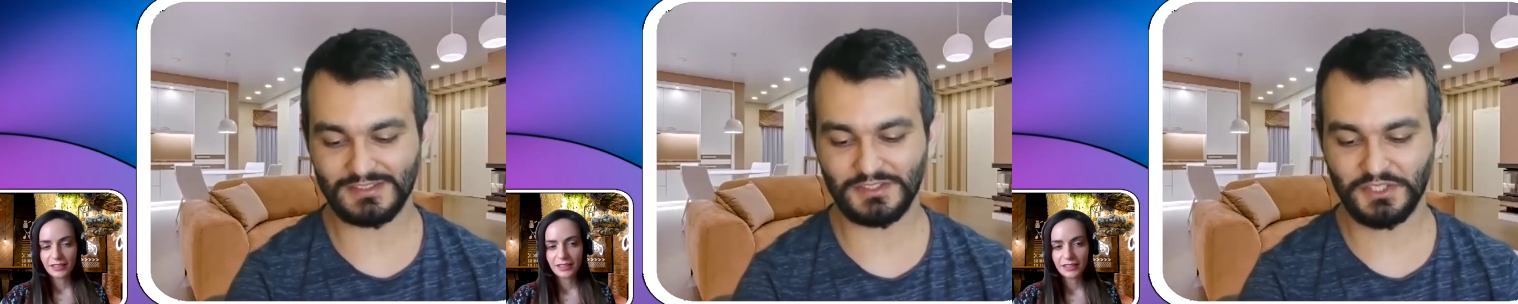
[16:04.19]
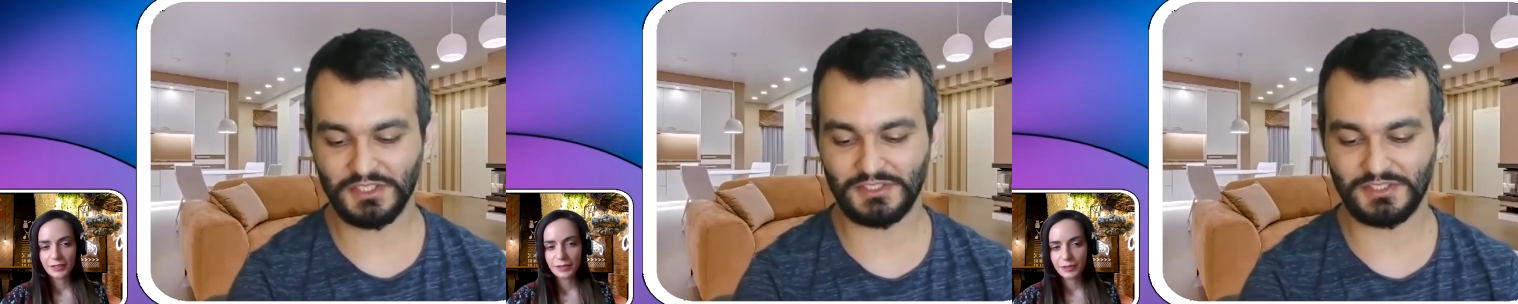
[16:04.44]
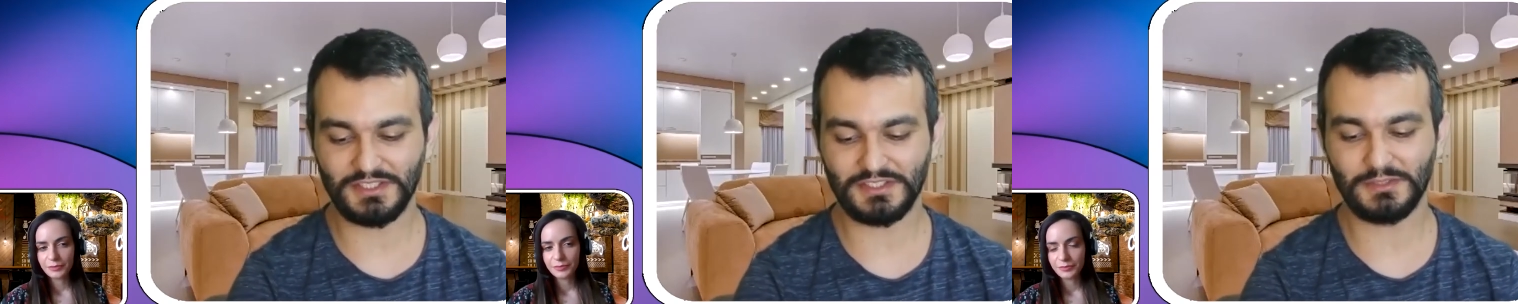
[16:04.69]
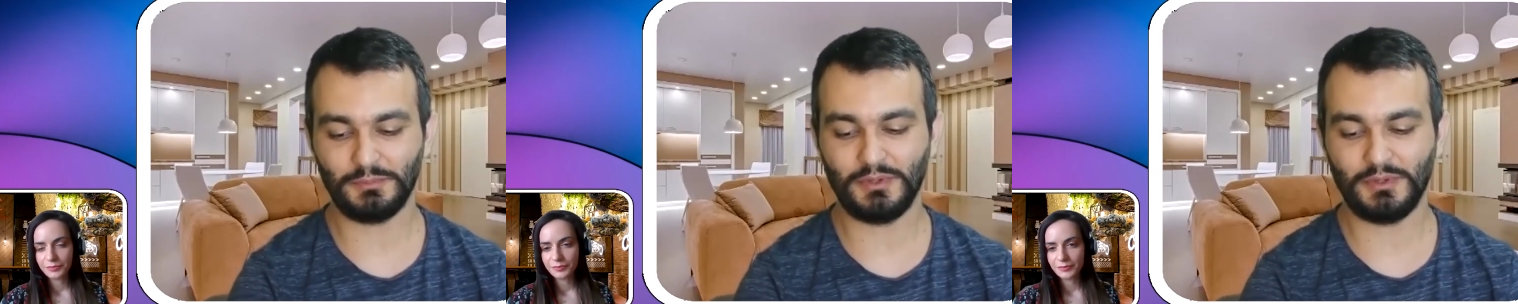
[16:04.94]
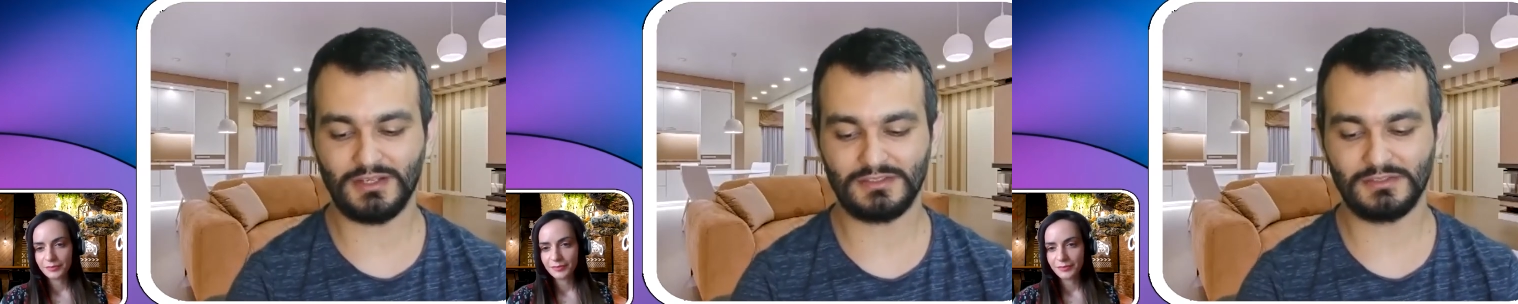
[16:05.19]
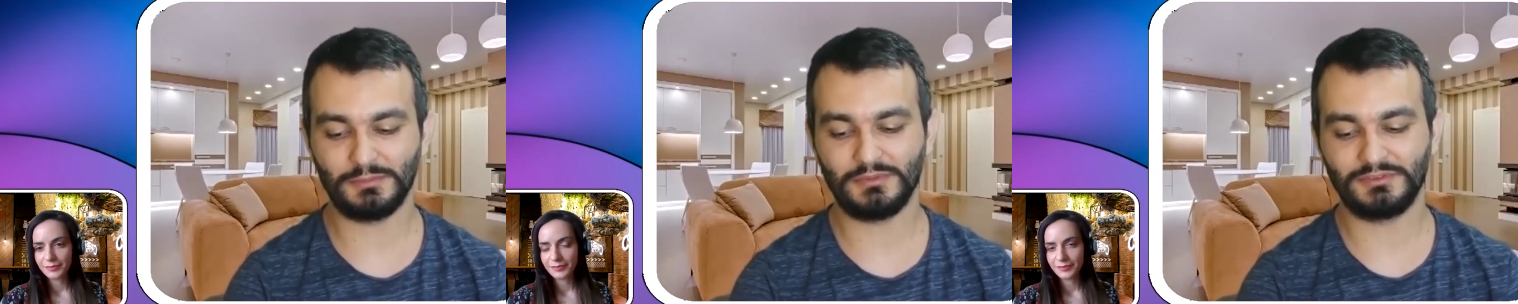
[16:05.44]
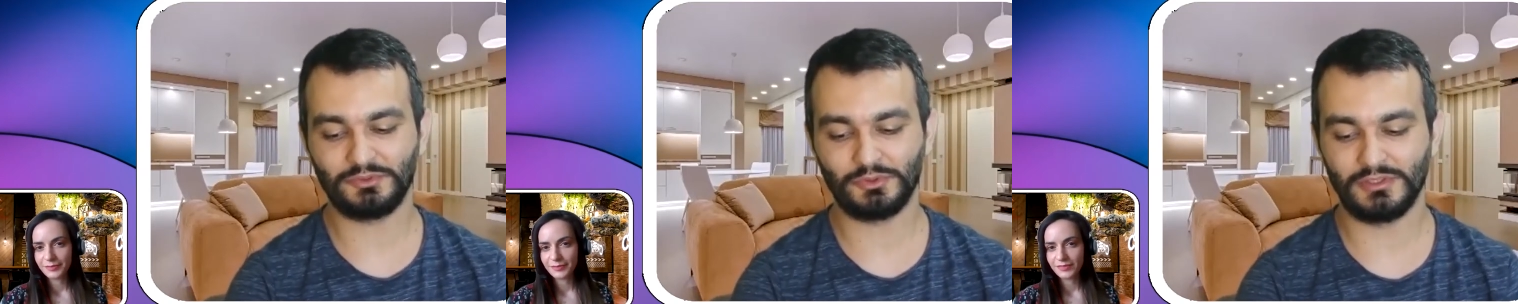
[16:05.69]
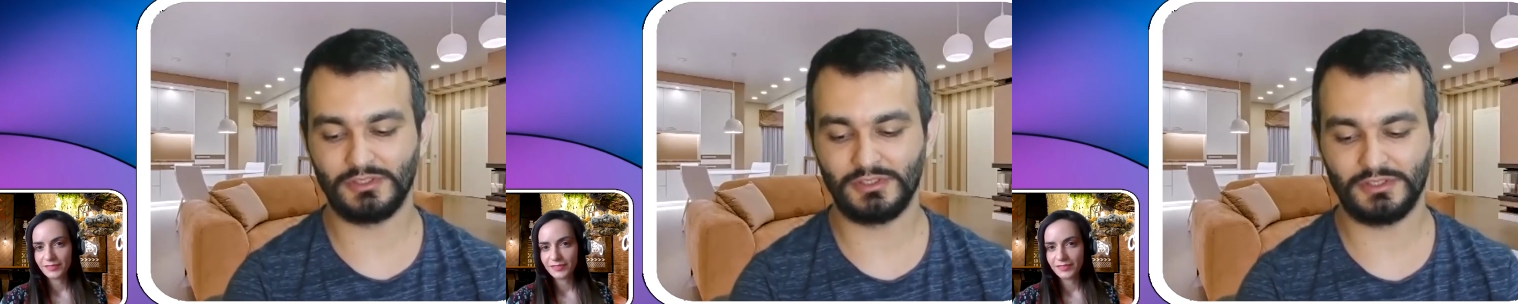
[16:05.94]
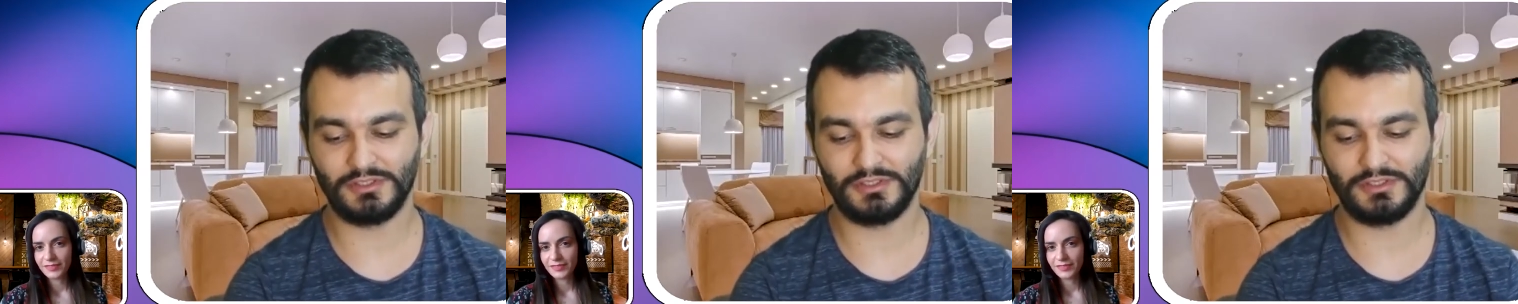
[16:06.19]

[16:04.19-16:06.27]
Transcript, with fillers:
Speaker 1: It says here, is it possible